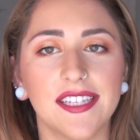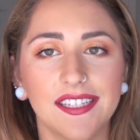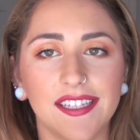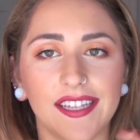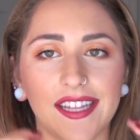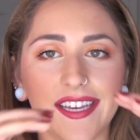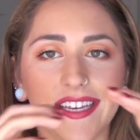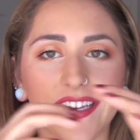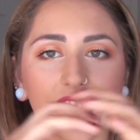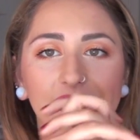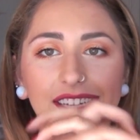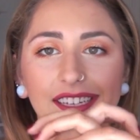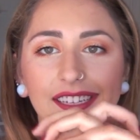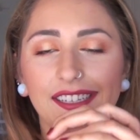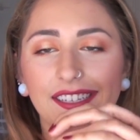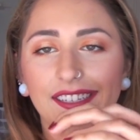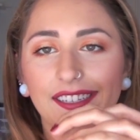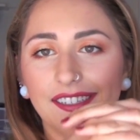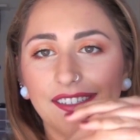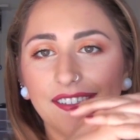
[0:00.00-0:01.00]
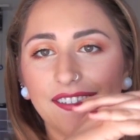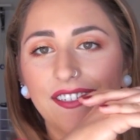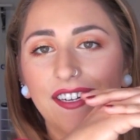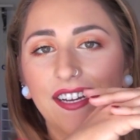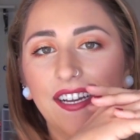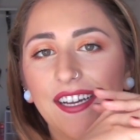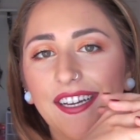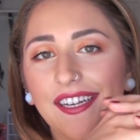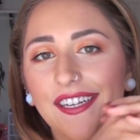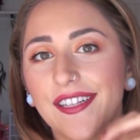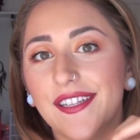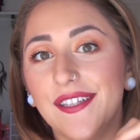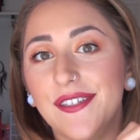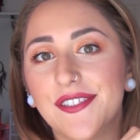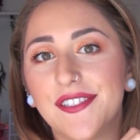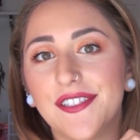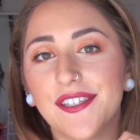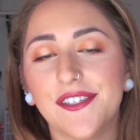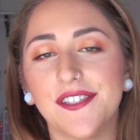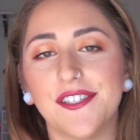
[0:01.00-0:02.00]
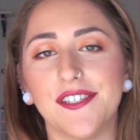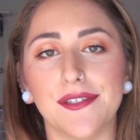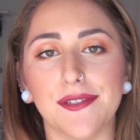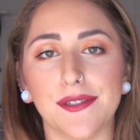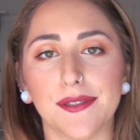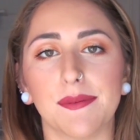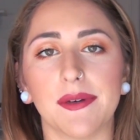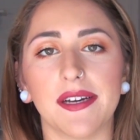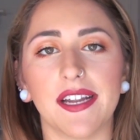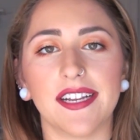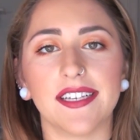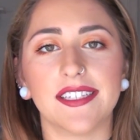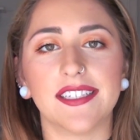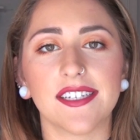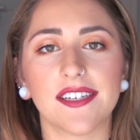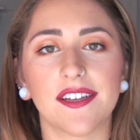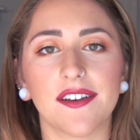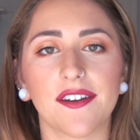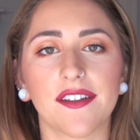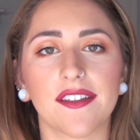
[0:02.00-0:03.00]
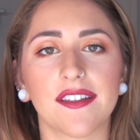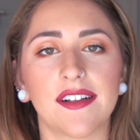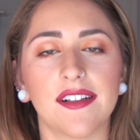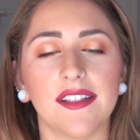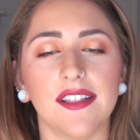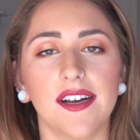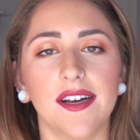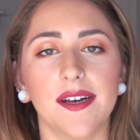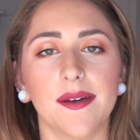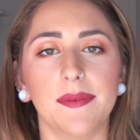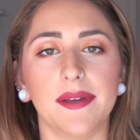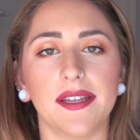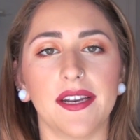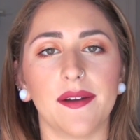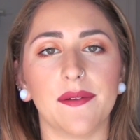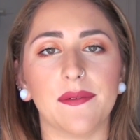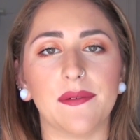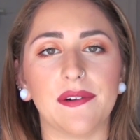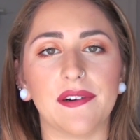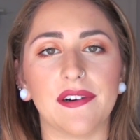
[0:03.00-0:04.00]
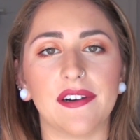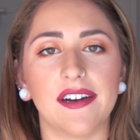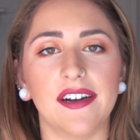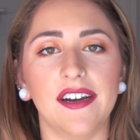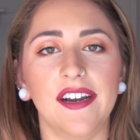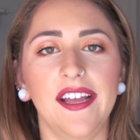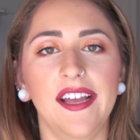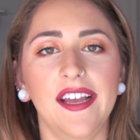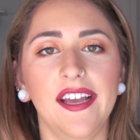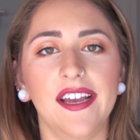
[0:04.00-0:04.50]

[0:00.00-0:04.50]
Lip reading: like, you know, closed-toed shoes. But I did go to the club and I wore